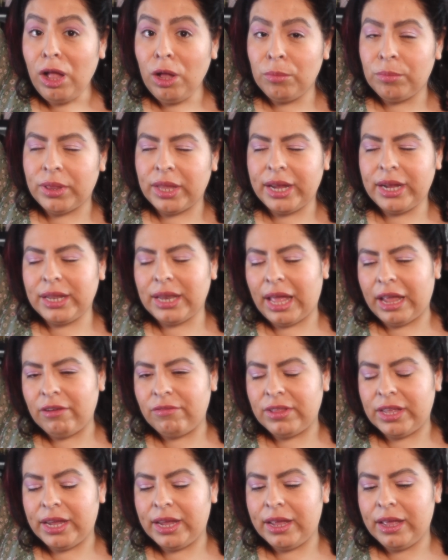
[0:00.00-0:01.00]
Blake
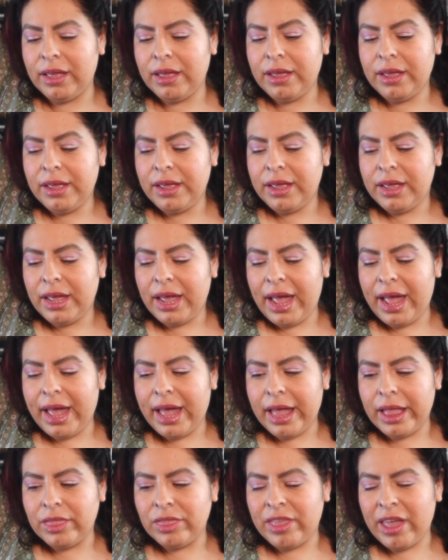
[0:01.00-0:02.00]
Lively,
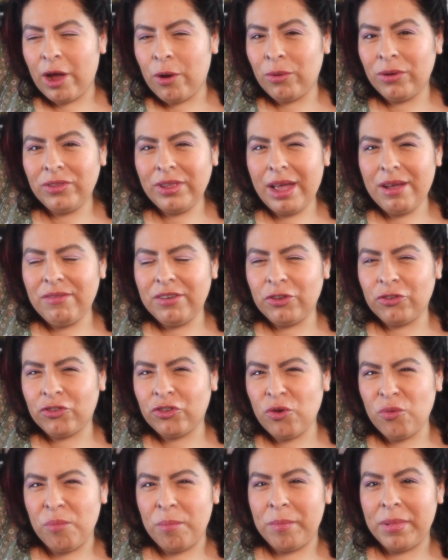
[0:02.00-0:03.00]
and they always have it
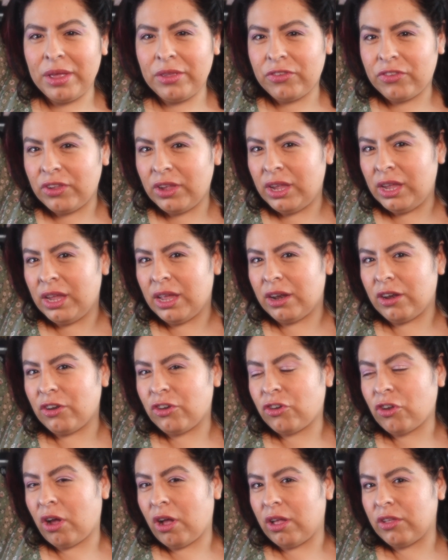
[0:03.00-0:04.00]
so messy
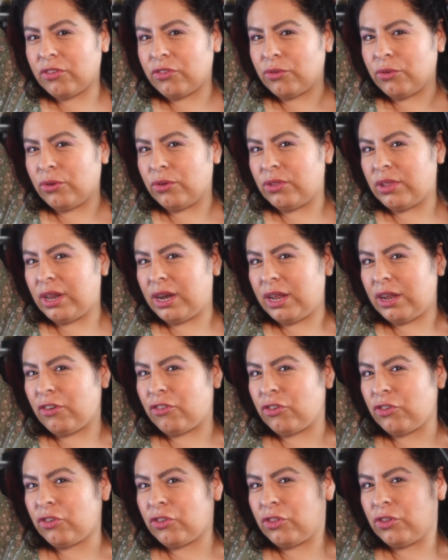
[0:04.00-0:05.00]
and tousled, and it
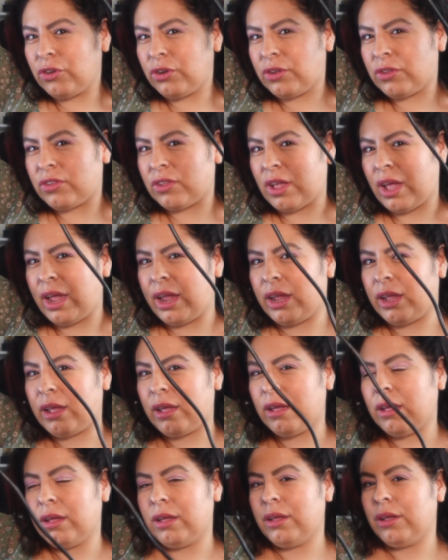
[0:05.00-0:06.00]
just looks
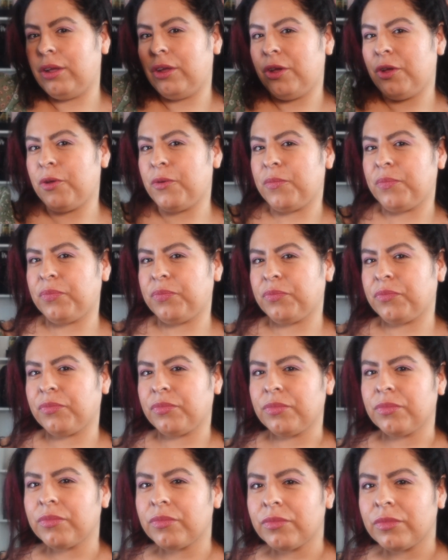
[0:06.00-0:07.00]
like
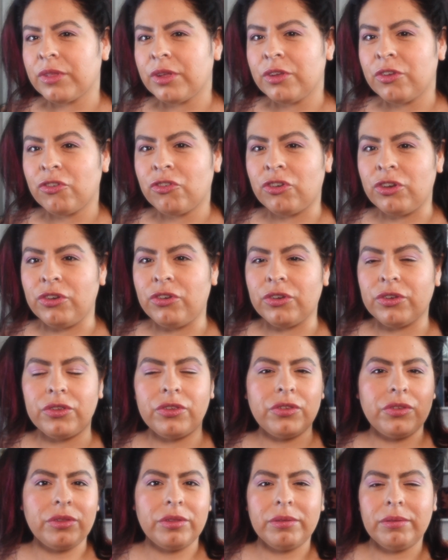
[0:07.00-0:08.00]
she
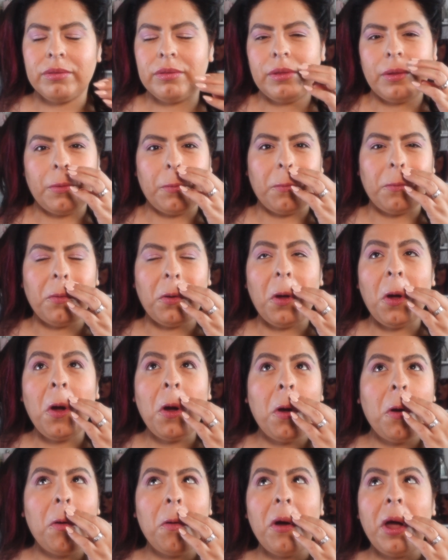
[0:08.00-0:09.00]
just,
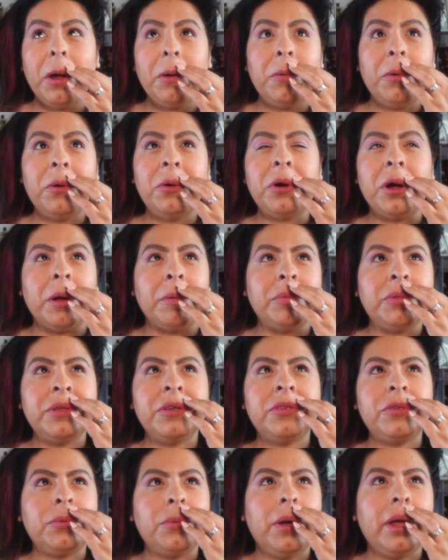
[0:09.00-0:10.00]
oh, I woke up
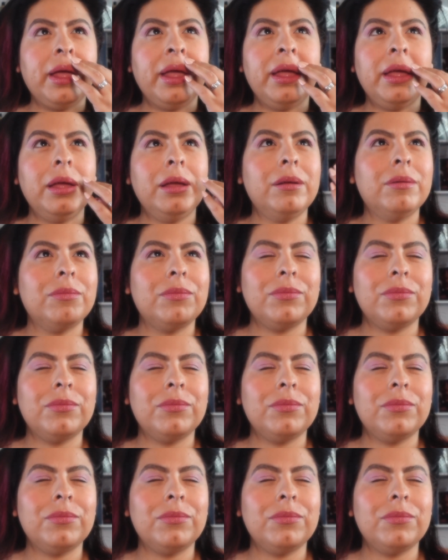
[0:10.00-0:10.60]
this way.